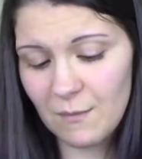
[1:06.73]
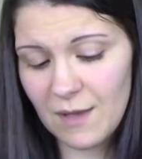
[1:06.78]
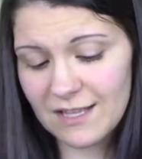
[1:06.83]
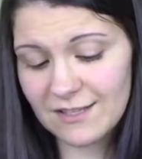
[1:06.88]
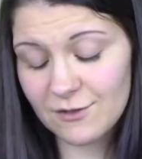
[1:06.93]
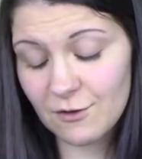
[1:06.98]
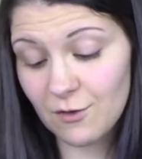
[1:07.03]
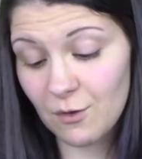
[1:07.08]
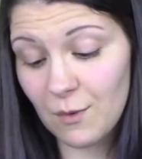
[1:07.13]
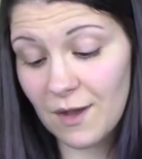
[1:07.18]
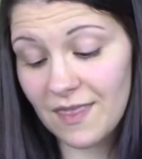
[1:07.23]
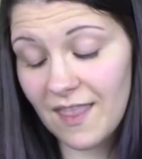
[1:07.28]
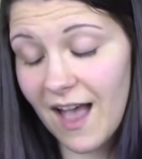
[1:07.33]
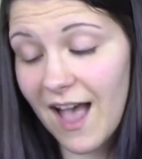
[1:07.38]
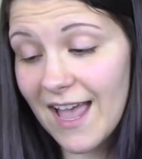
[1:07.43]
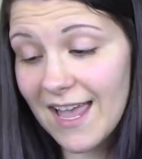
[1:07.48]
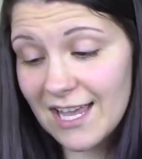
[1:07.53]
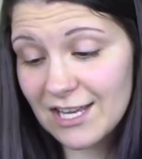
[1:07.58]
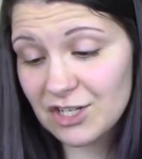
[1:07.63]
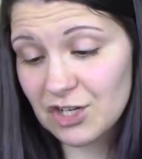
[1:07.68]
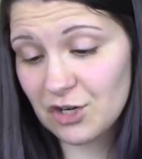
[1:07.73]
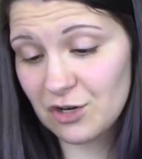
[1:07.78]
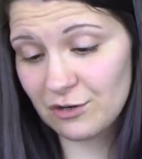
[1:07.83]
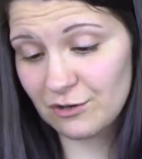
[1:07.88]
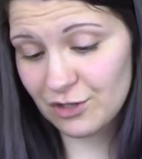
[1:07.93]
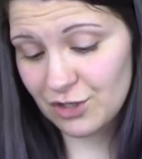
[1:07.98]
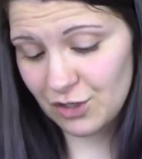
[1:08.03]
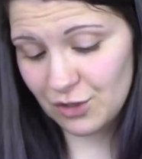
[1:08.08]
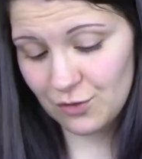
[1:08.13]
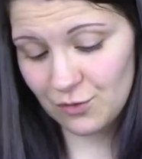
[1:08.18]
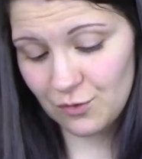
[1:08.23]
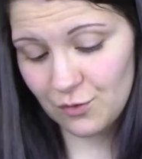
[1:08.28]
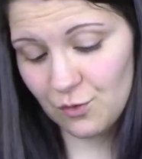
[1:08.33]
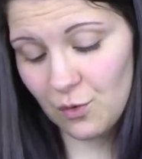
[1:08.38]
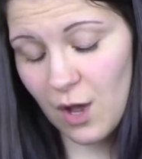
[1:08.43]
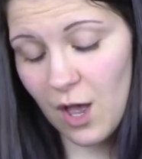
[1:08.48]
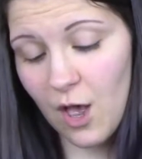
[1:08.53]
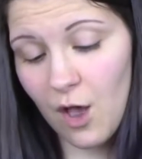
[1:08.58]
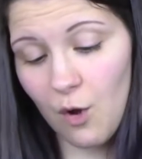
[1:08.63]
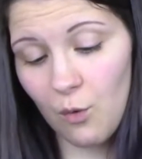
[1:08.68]
And so the one that I had turned
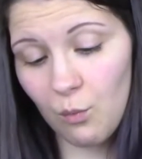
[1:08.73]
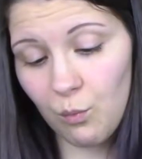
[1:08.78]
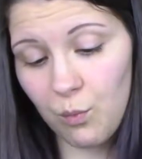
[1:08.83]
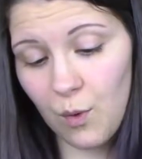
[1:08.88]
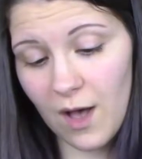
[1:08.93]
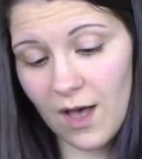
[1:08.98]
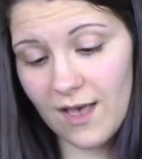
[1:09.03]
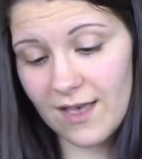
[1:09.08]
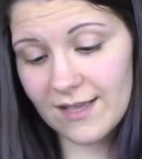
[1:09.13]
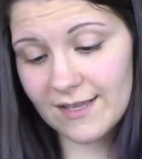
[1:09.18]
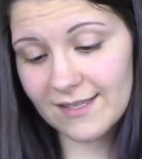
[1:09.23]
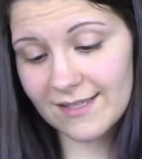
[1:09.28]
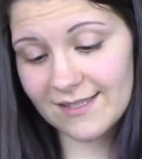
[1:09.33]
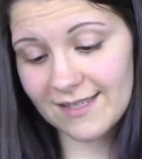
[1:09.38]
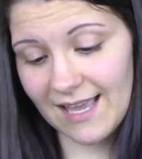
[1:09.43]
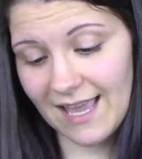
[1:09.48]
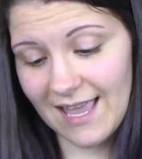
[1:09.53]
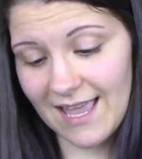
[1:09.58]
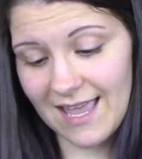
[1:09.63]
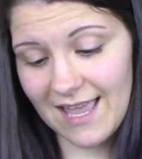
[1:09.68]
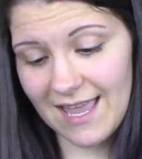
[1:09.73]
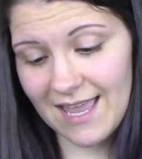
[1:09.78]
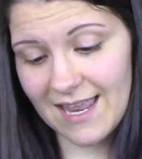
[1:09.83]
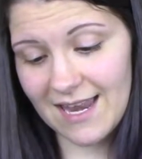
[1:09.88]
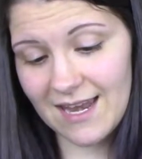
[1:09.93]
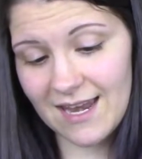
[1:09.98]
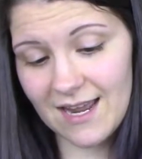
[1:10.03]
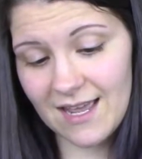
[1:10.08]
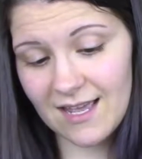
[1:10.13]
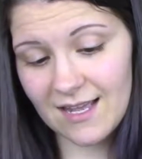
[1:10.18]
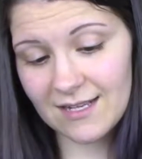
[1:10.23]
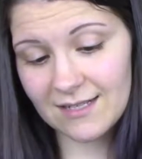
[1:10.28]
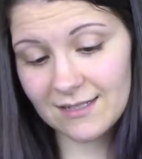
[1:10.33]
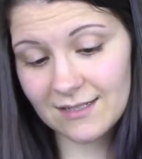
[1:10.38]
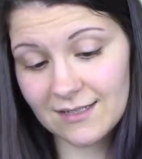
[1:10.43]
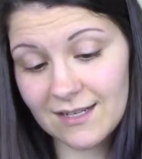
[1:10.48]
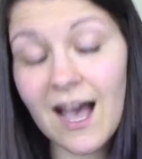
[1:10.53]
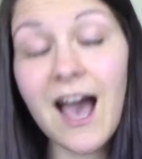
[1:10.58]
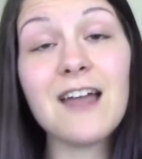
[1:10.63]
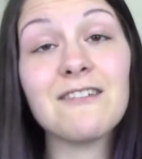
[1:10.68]
to was
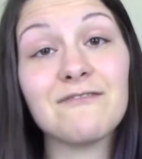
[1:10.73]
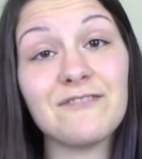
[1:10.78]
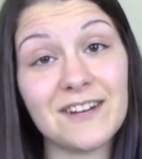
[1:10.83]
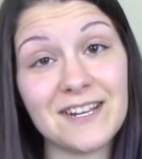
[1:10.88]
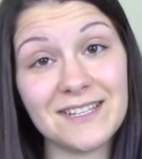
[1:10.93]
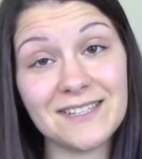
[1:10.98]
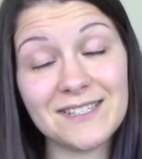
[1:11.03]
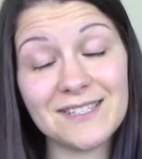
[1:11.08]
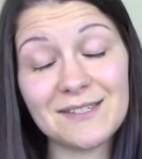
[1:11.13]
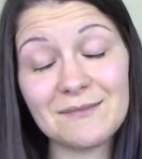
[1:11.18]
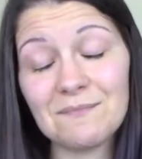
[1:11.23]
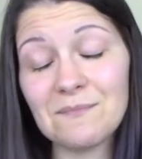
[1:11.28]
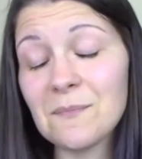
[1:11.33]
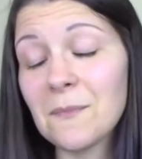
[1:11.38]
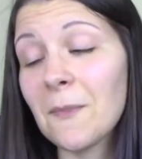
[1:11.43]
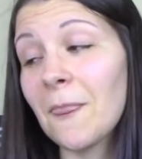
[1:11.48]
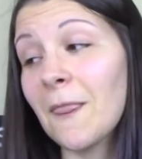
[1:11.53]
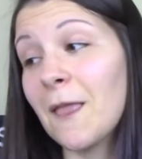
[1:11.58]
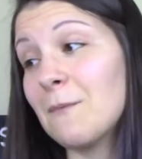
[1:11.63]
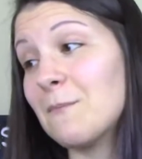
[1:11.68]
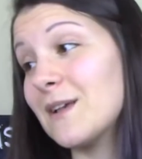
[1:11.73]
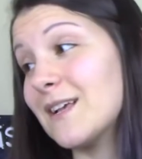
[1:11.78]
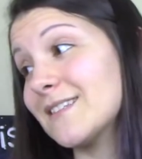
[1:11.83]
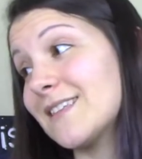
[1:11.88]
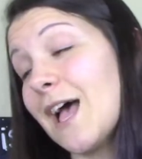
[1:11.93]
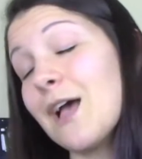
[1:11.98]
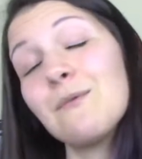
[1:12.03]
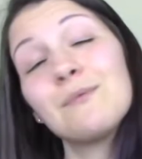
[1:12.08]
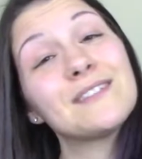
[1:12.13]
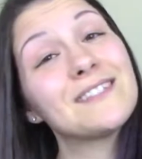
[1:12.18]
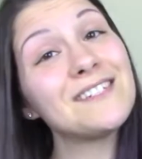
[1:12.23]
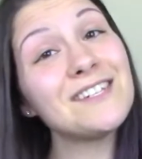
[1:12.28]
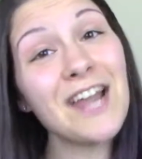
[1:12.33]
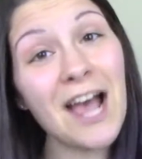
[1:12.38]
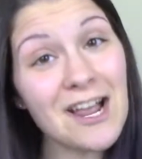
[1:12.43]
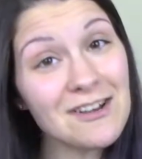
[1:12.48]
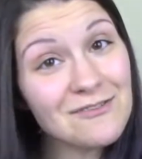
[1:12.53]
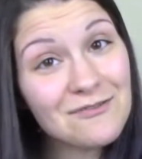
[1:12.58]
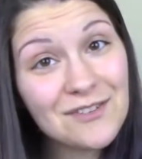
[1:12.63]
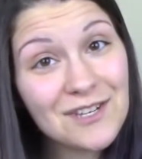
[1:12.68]
in confidence, because I was
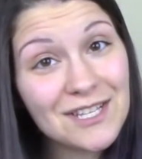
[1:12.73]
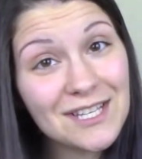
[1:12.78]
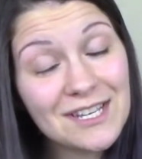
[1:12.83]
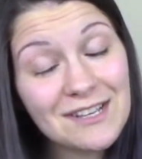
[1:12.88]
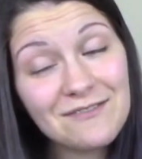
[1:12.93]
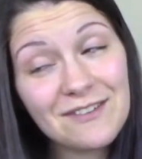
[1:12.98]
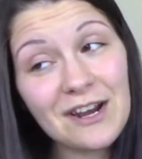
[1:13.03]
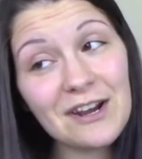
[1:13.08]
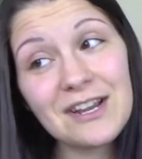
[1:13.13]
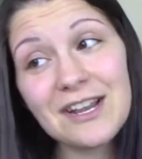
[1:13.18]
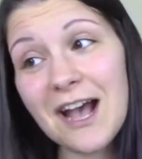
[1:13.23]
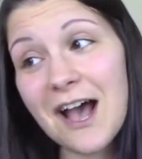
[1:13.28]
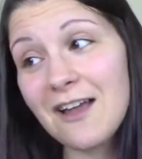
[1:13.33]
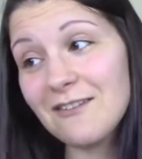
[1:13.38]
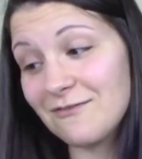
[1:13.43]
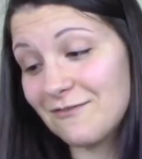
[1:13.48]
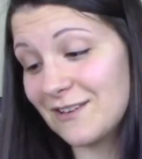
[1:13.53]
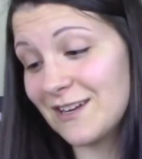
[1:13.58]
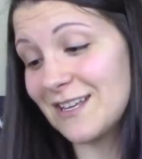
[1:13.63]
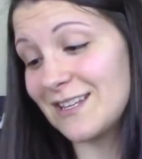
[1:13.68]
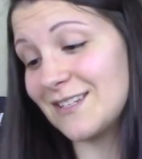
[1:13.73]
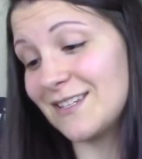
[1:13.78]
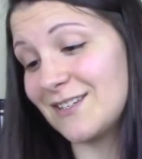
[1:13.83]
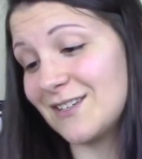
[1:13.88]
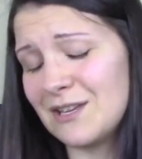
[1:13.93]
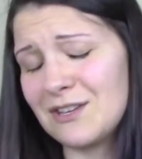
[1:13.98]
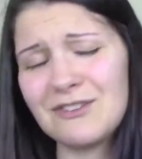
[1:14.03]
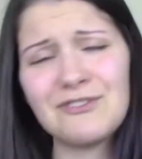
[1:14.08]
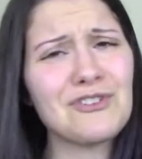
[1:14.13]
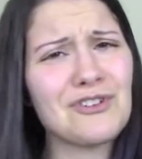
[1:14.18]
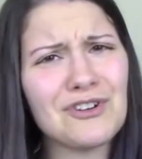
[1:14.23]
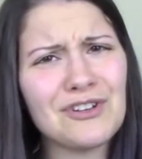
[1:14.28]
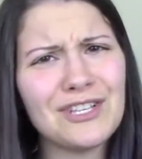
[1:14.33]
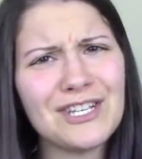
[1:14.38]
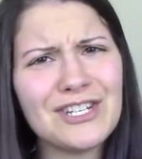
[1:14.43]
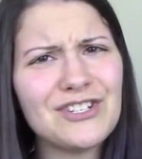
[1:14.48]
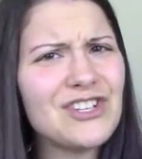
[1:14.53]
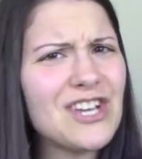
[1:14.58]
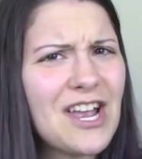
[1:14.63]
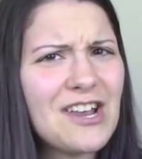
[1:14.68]
not feeling very confident in
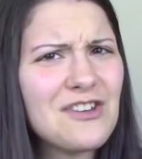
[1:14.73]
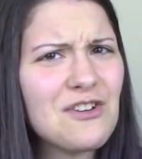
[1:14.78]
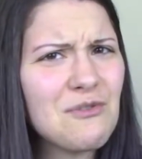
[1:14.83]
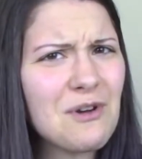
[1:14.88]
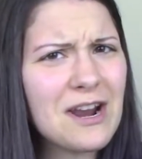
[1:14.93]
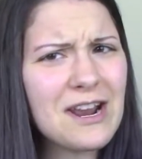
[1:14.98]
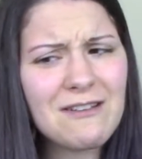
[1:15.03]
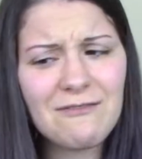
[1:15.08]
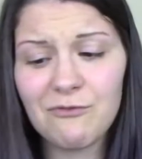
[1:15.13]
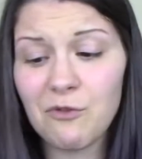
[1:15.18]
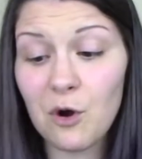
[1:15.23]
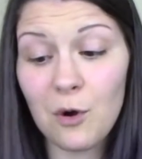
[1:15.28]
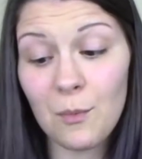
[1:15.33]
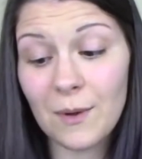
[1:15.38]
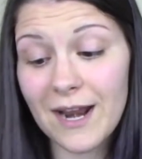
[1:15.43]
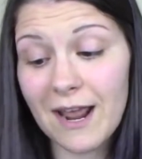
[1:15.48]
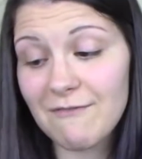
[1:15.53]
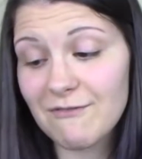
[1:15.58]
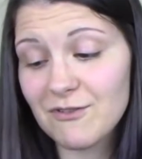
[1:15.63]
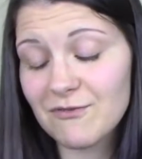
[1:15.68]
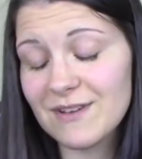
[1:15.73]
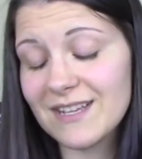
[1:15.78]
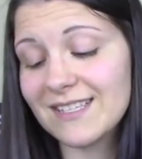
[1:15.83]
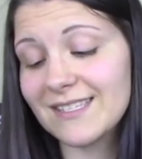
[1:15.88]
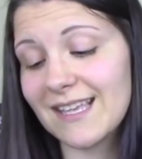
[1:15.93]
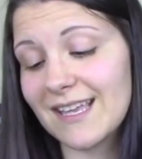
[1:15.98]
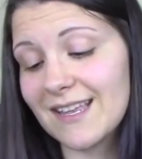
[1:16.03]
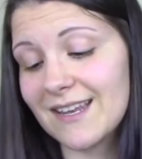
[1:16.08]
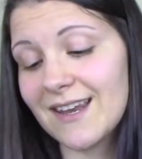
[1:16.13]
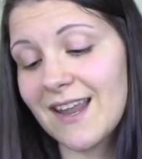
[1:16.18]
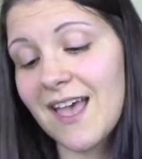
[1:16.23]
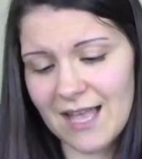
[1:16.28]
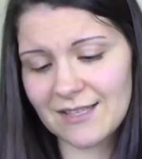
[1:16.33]
early January for whatever reason.